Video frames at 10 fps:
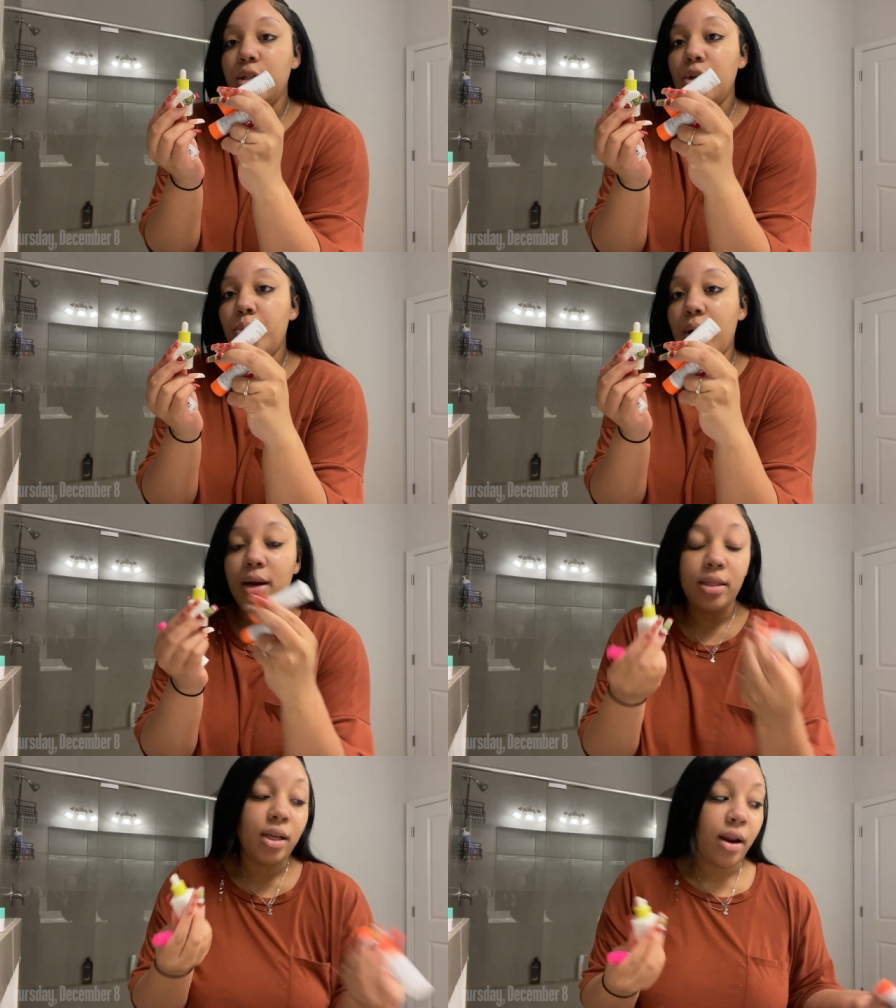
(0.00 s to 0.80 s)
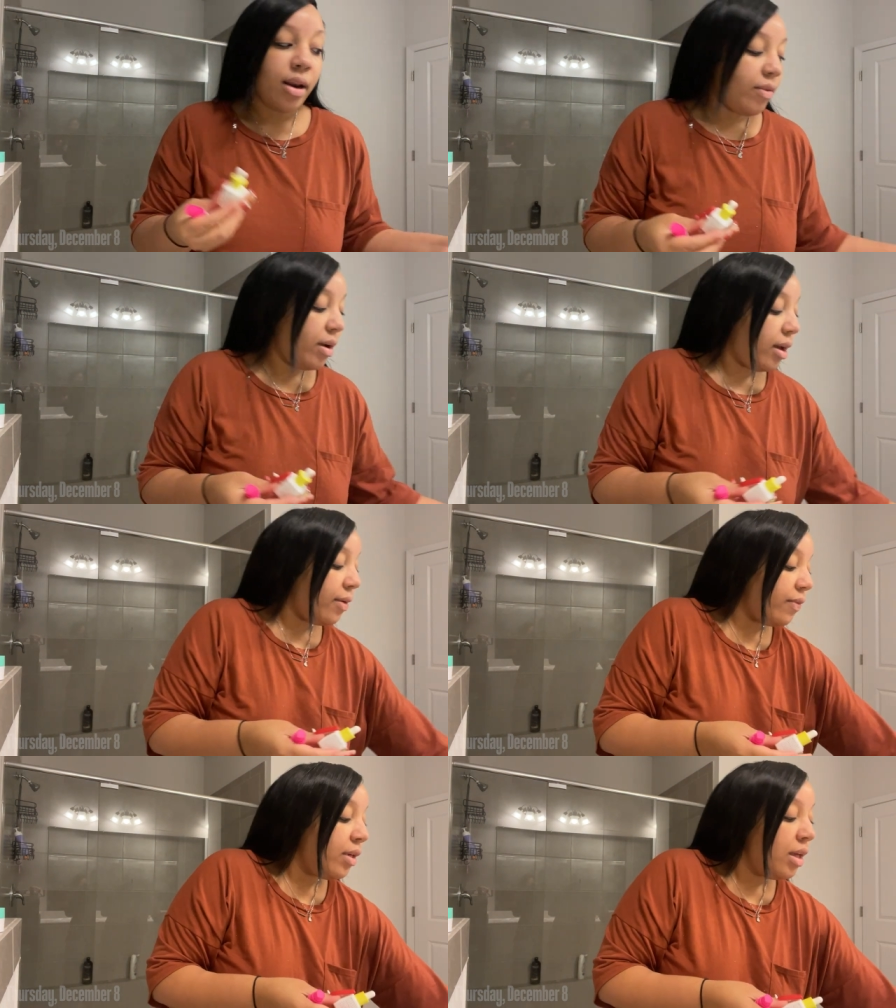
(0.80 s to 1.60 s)
new products that I never
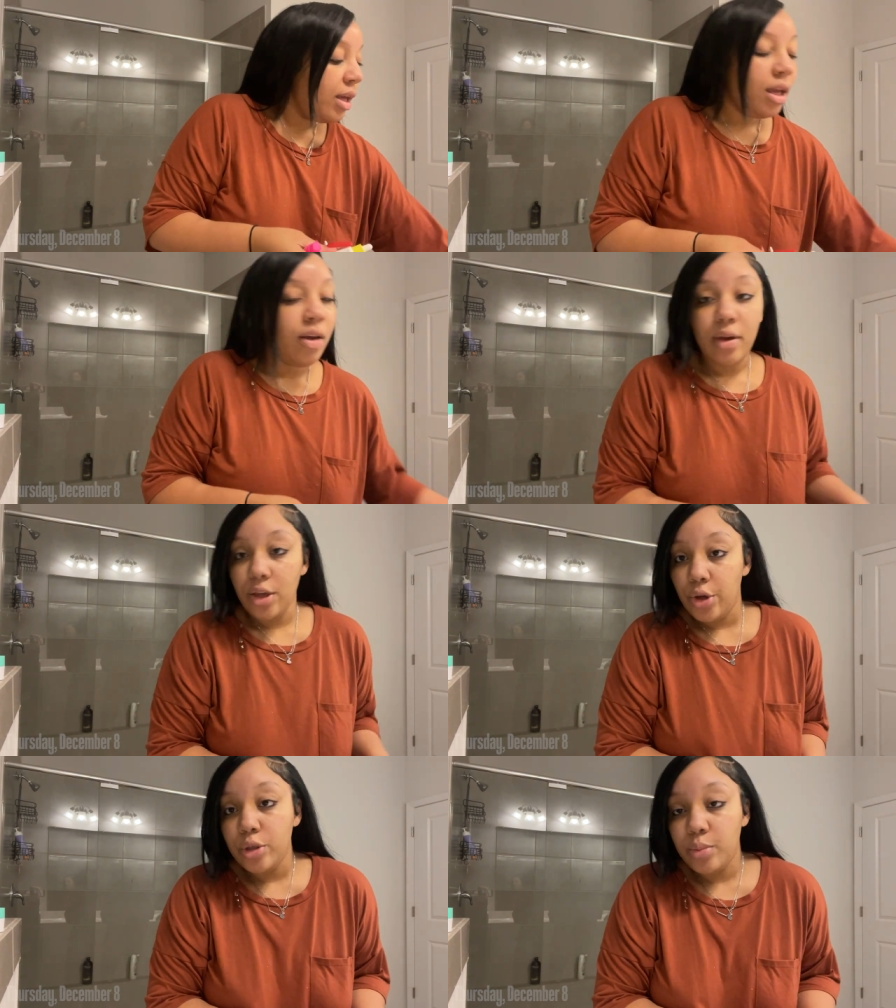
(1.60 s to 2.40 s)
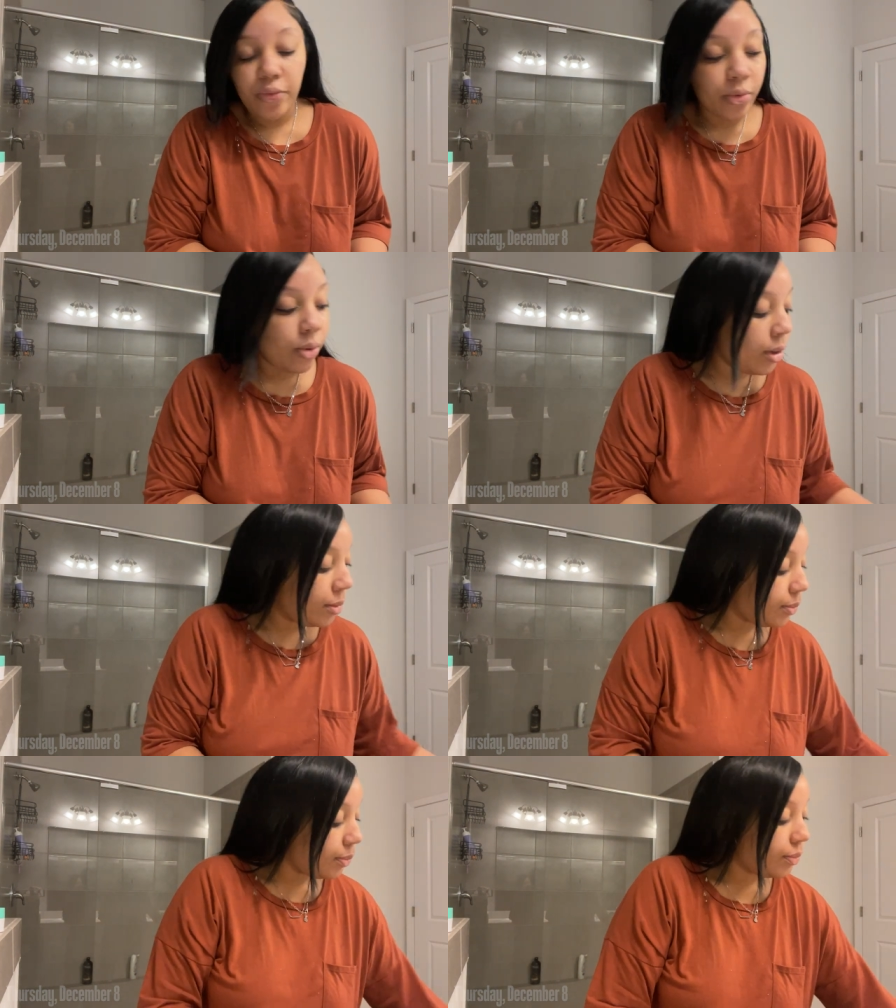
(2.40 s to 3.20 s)
have even used
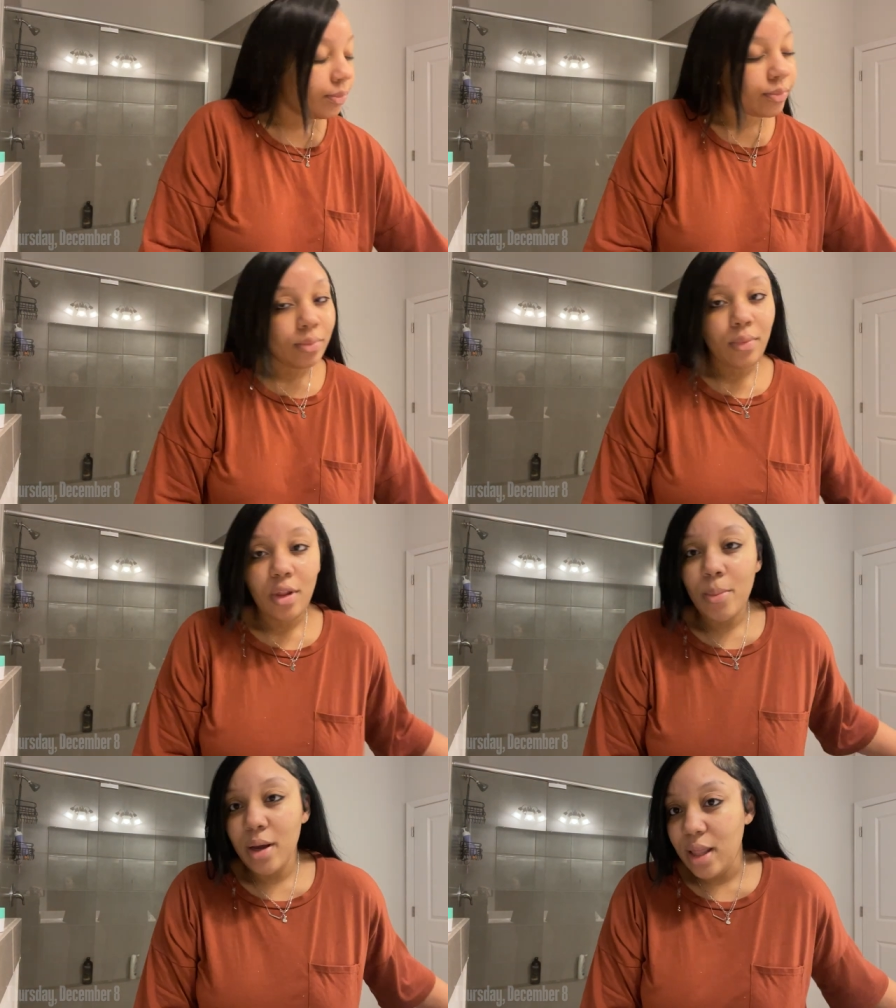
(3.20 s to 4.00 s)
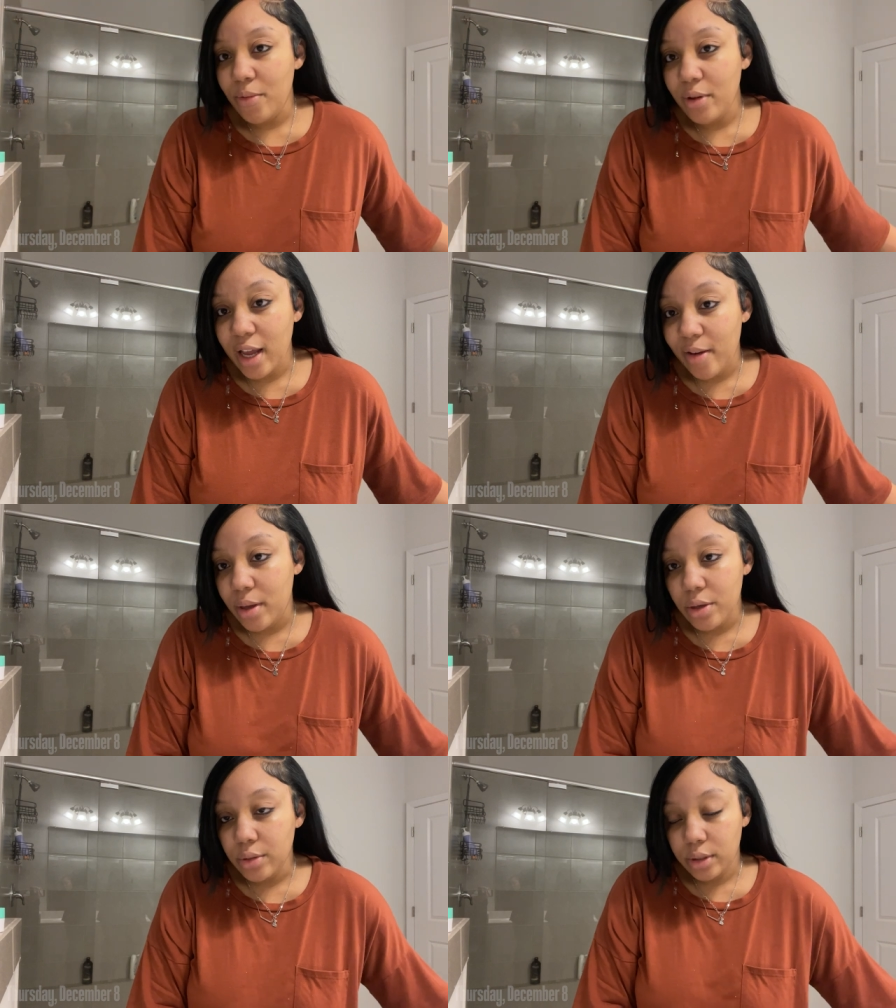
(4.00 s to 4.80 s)
before because I really have
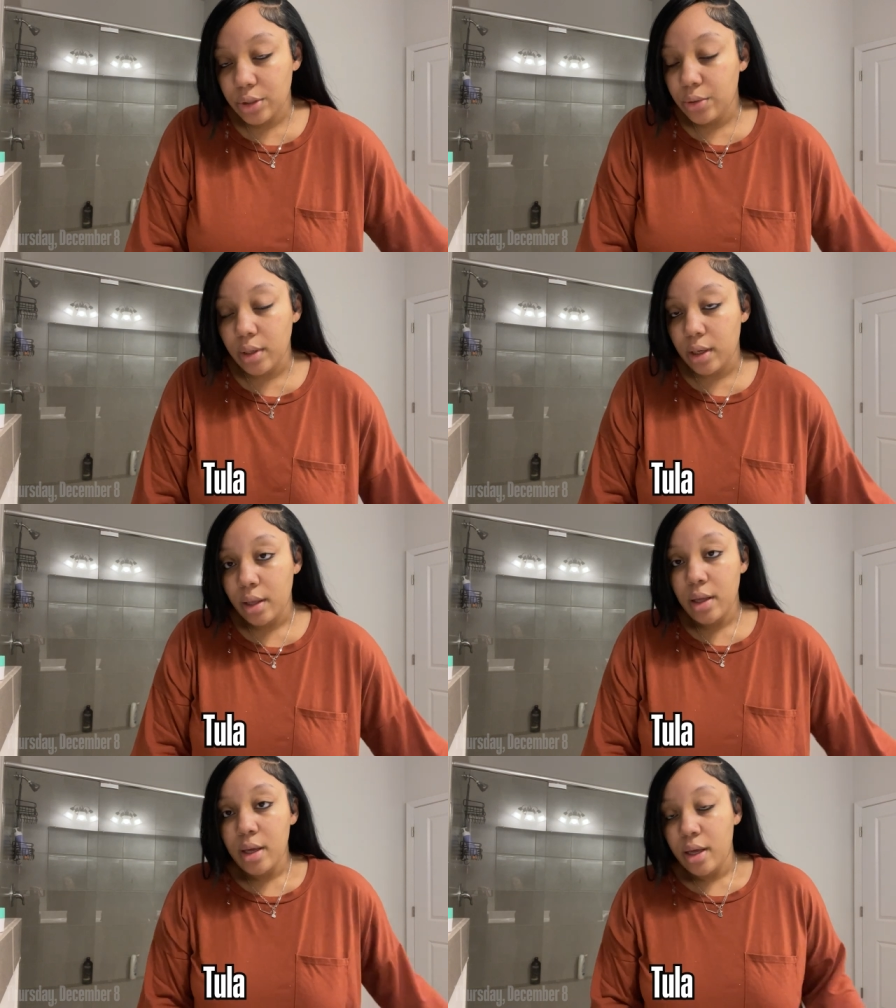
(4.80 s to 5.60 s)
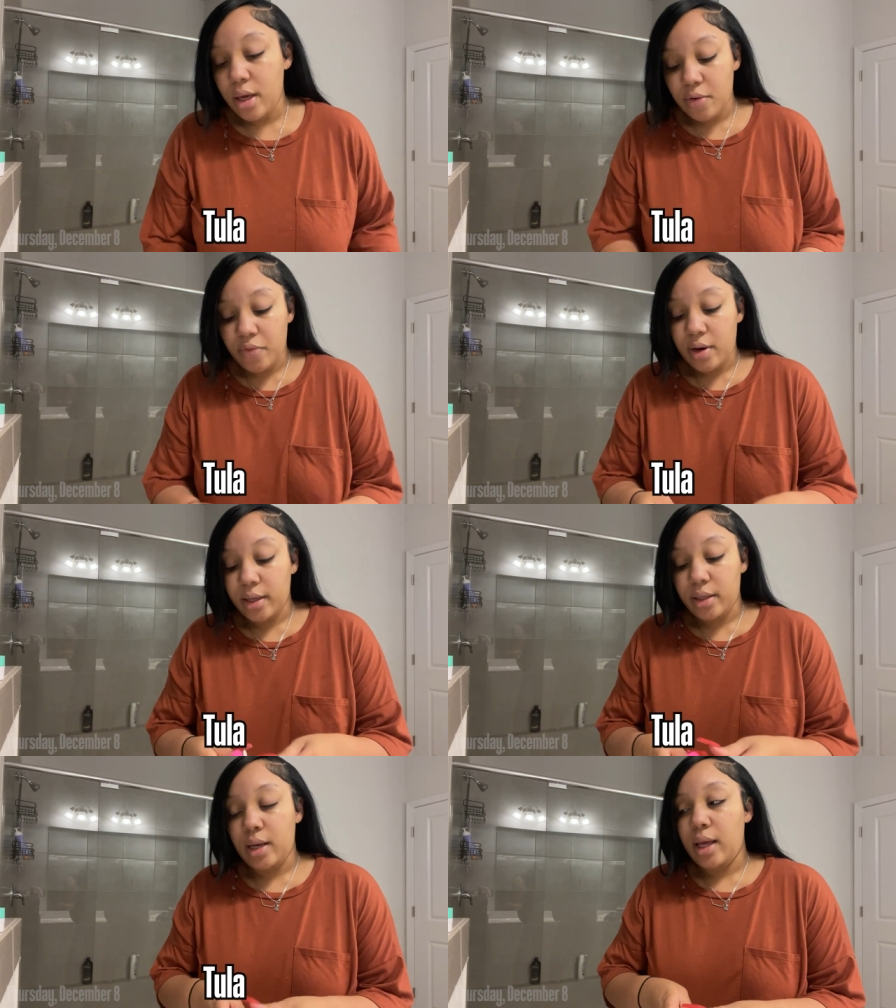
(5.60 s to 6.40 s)
been using Tula here for like
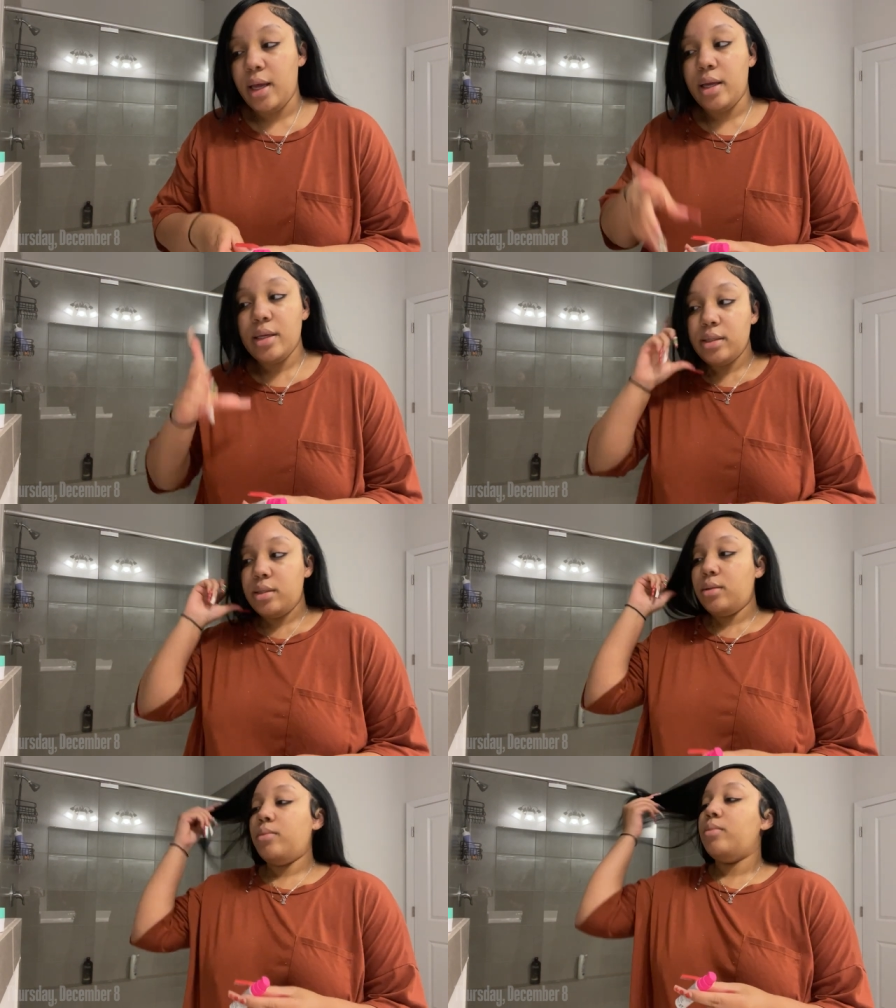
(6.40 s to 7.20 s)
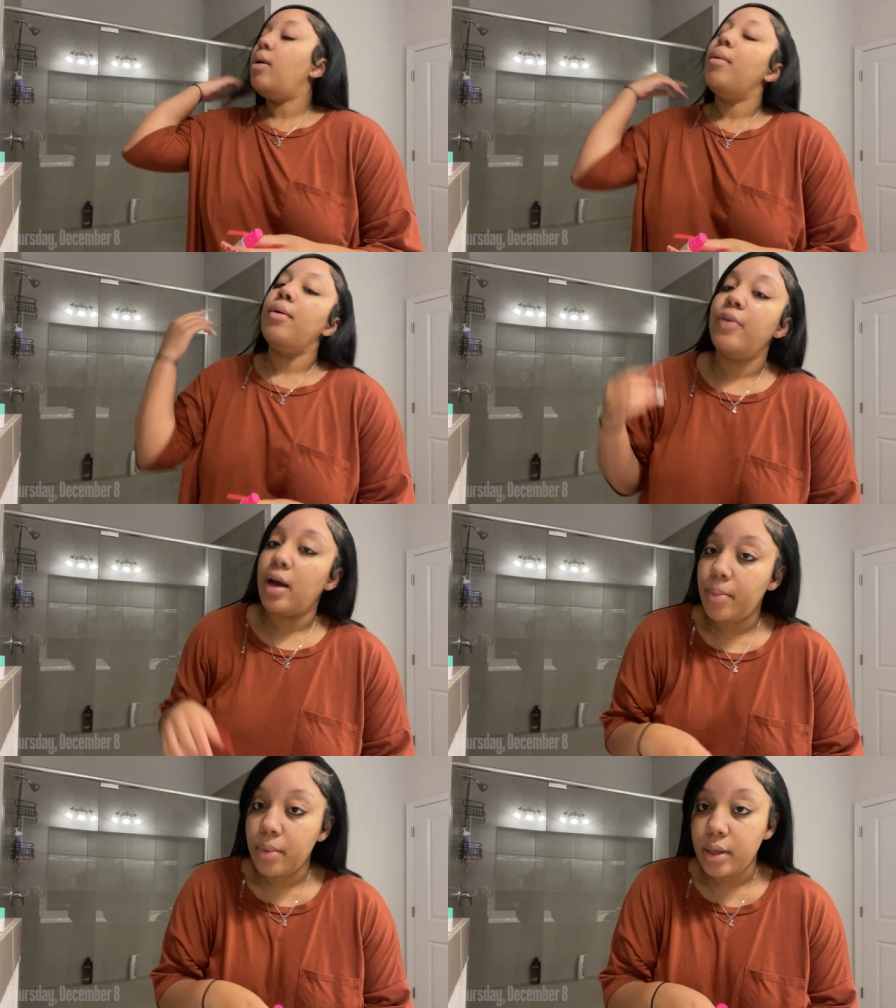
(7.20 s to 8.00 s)
the last maybe
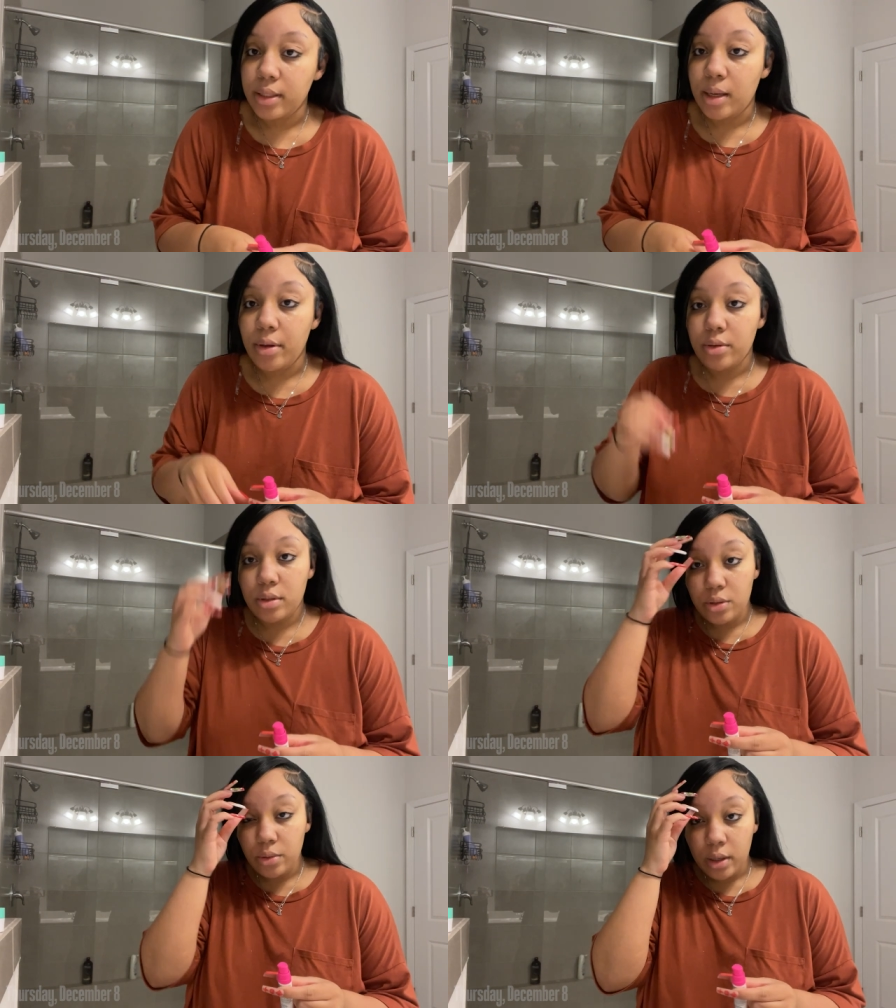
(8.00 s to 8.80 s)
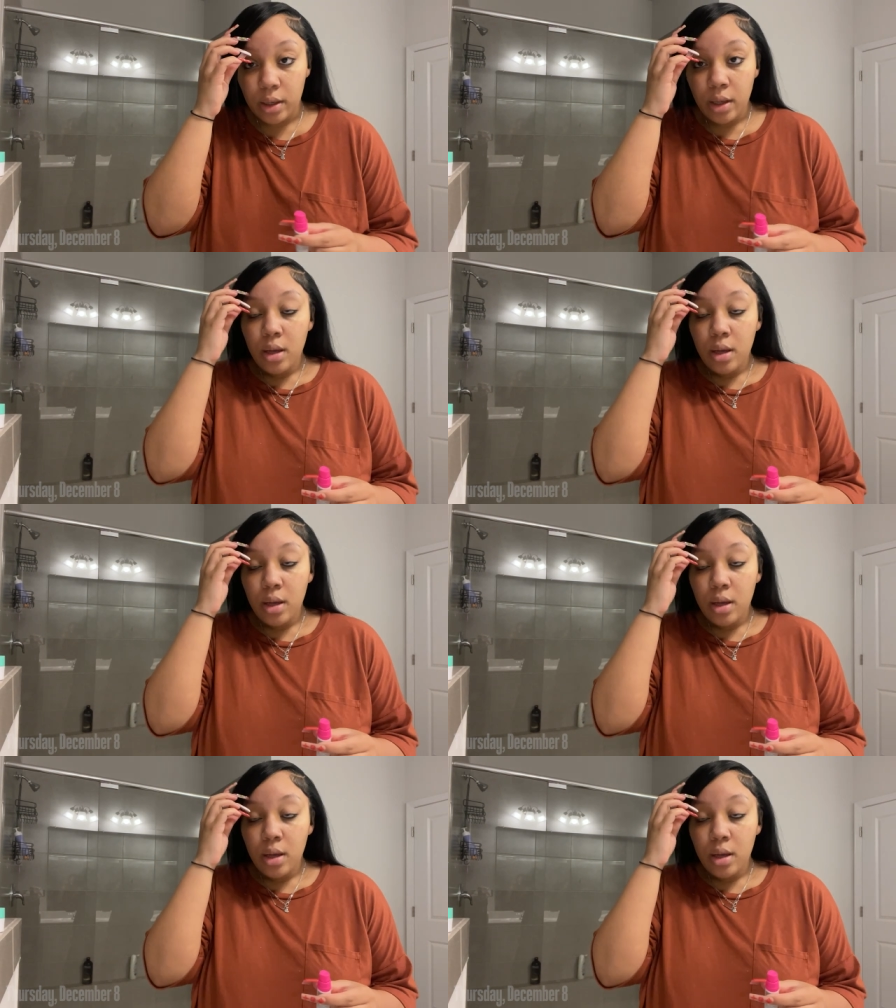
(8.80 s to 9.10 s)
five months I've been using Tula.